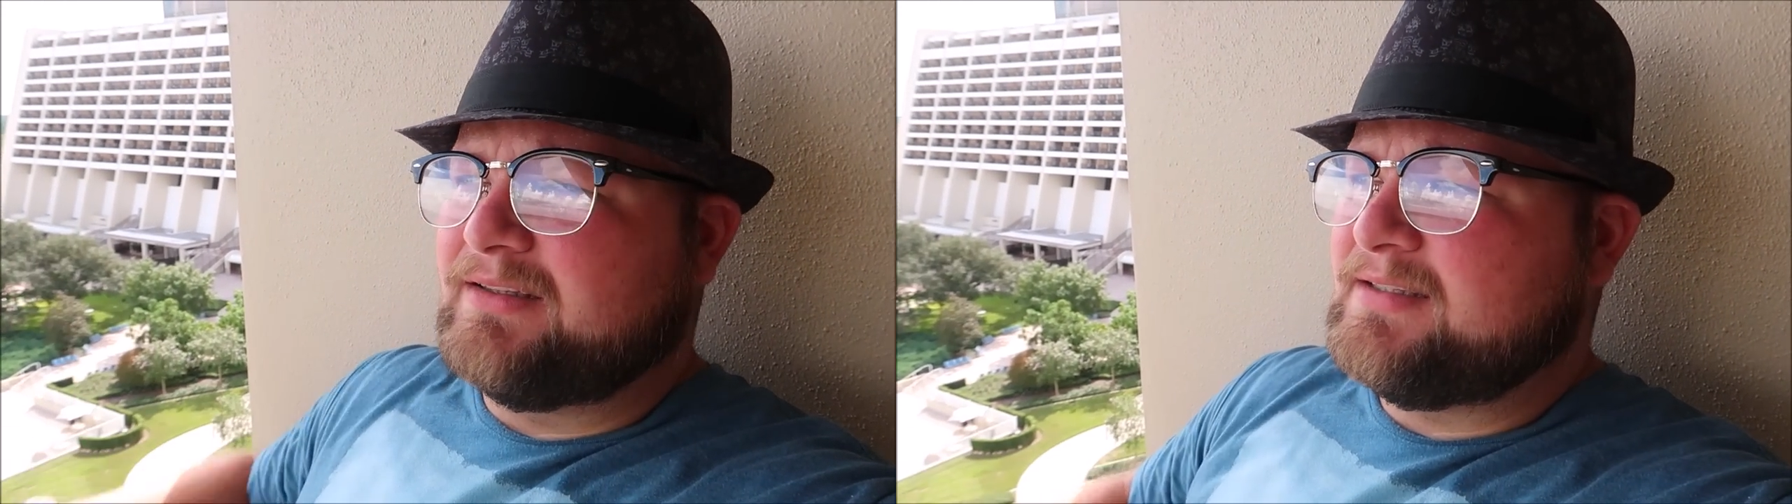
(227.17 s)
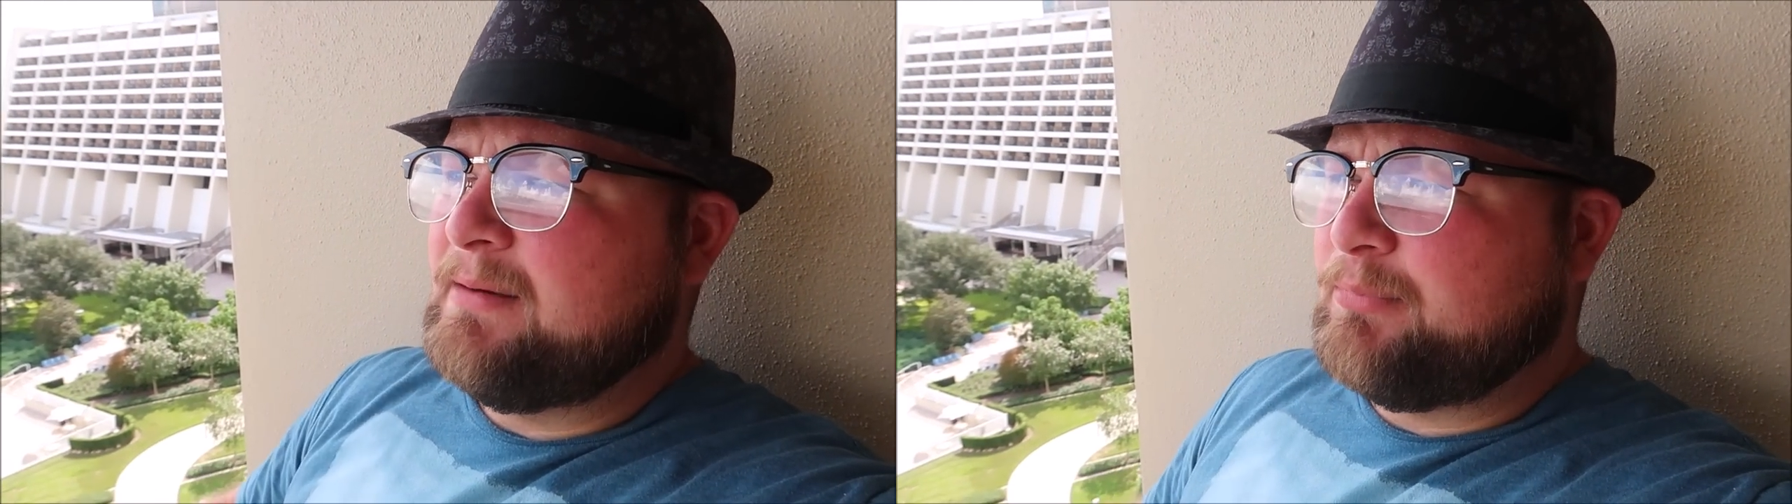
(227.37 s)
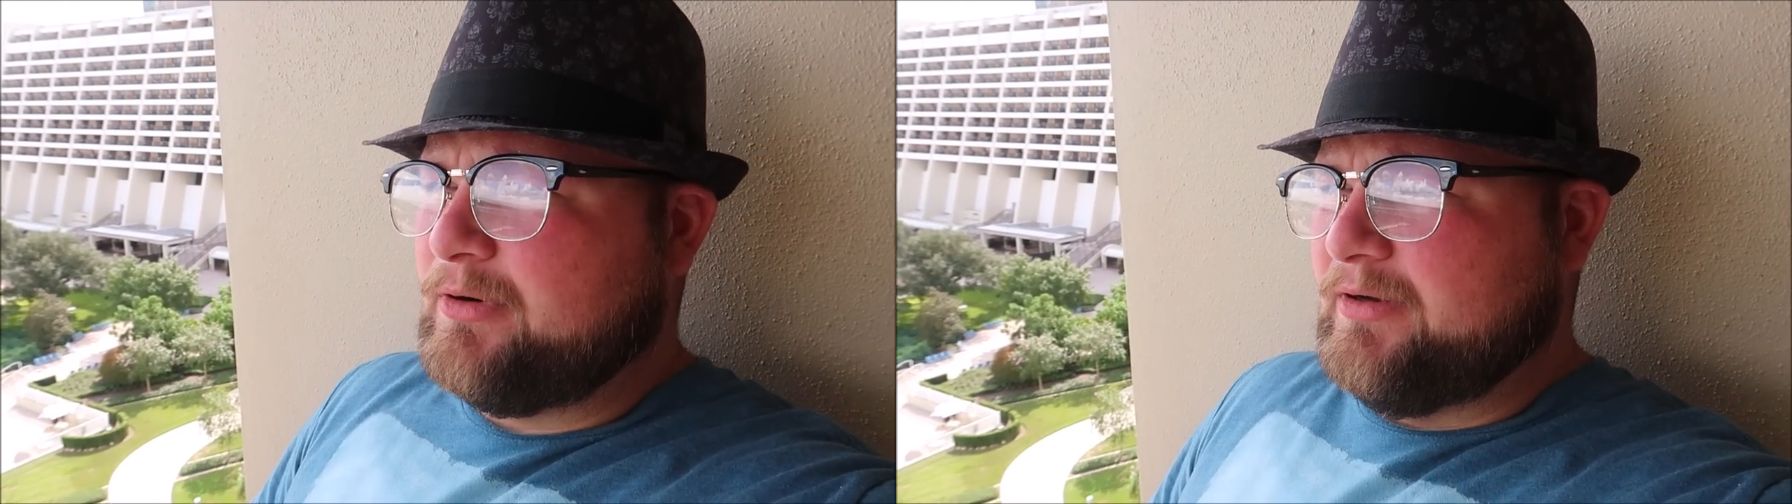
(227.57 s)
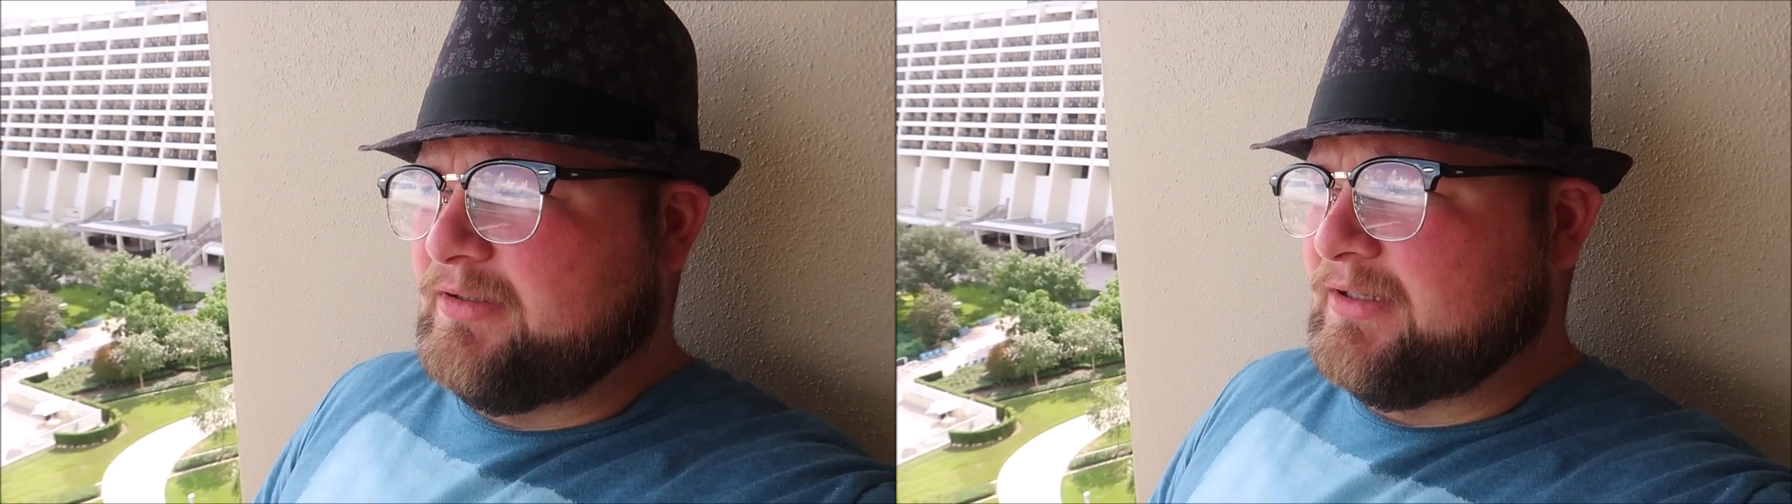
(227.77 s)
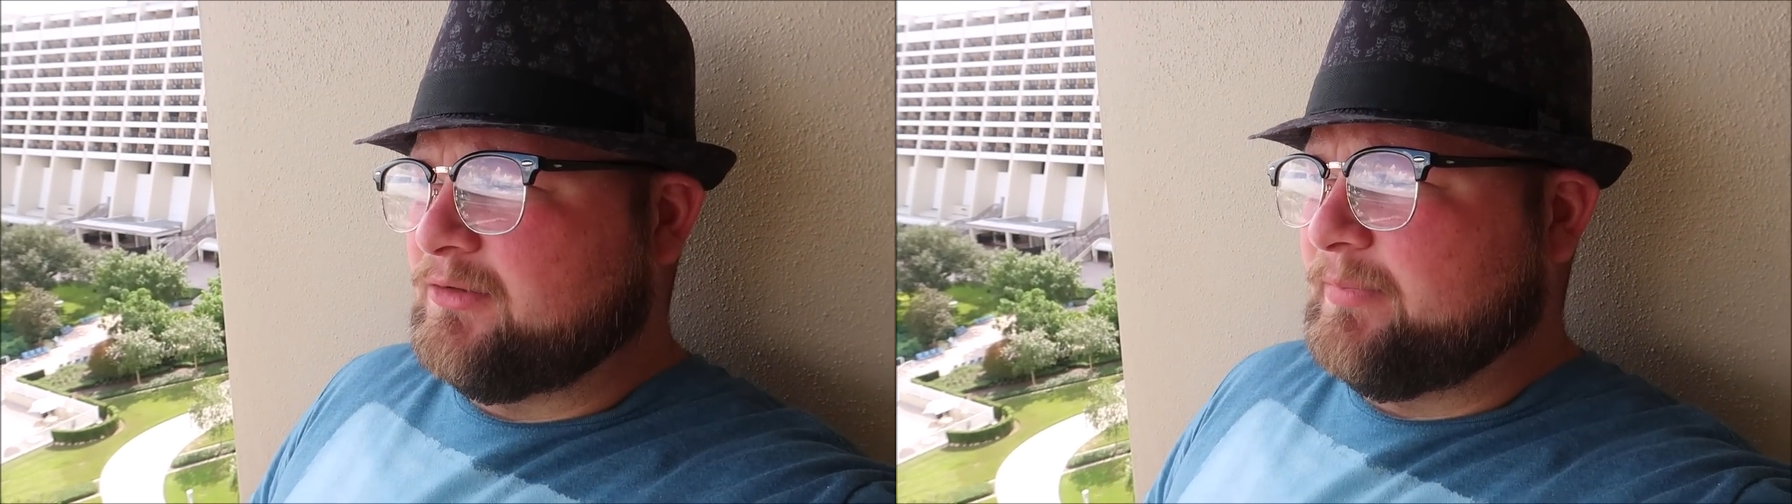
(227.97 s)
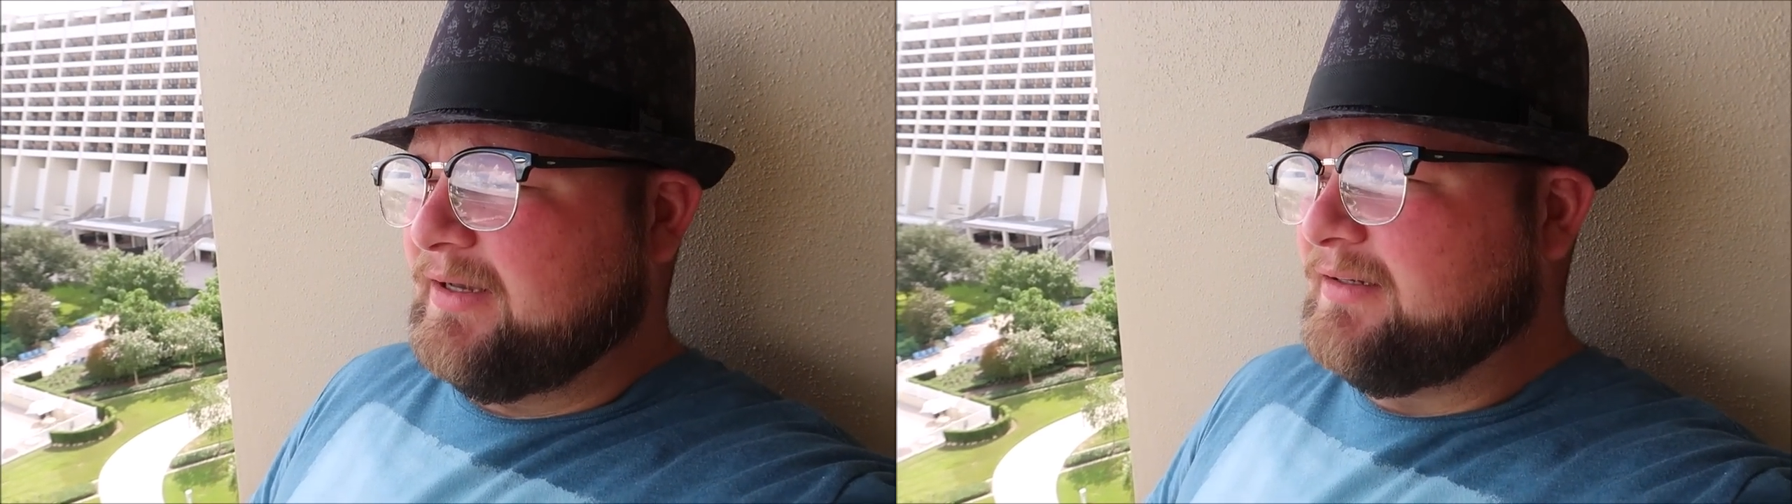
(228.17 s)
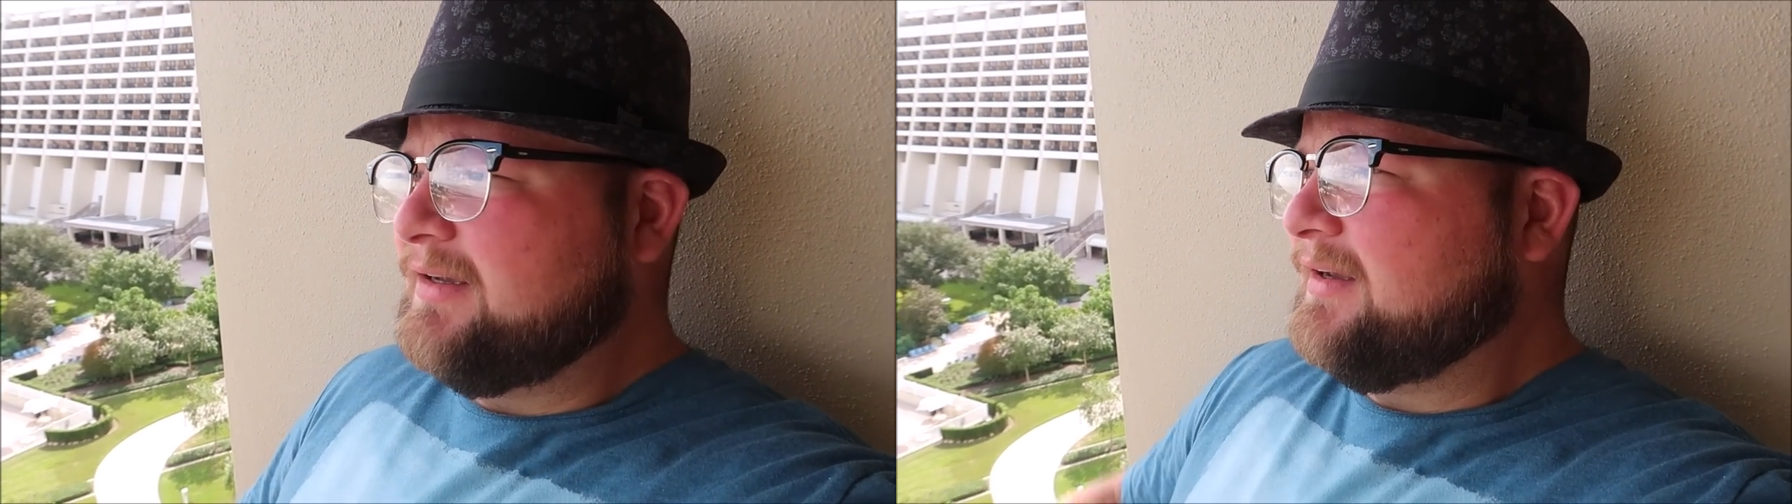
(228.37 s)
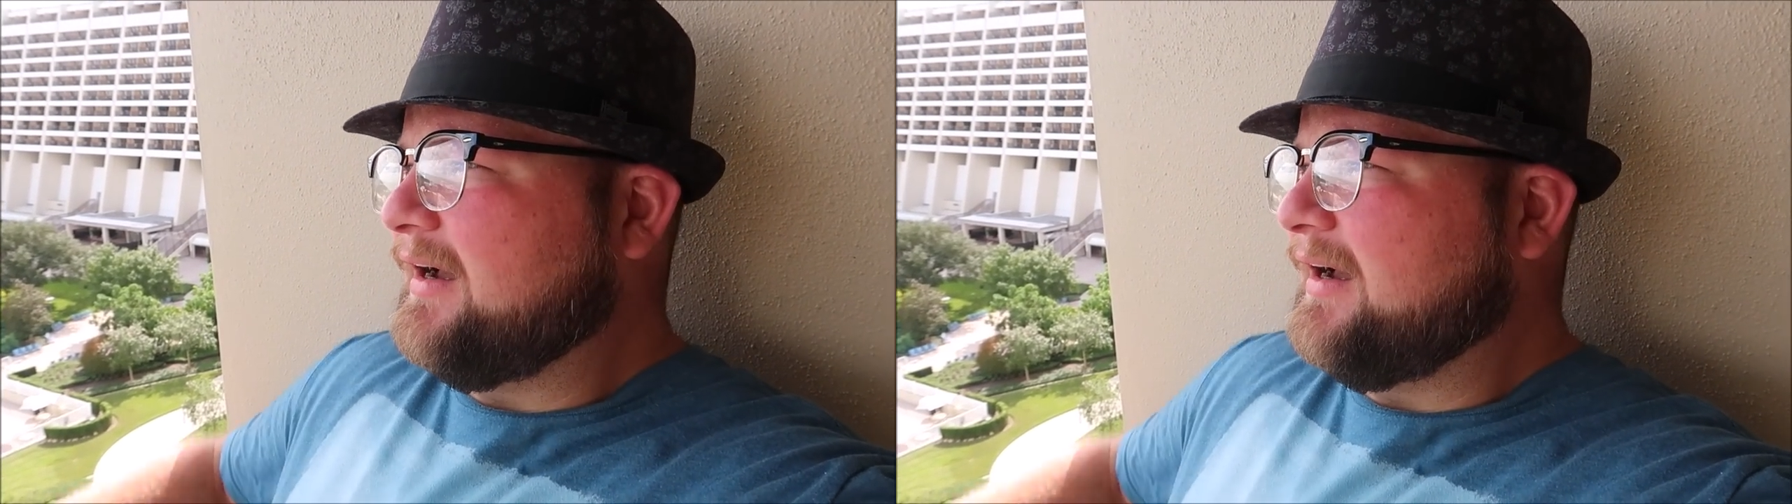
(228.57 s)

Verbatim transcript: contemporary a little bit.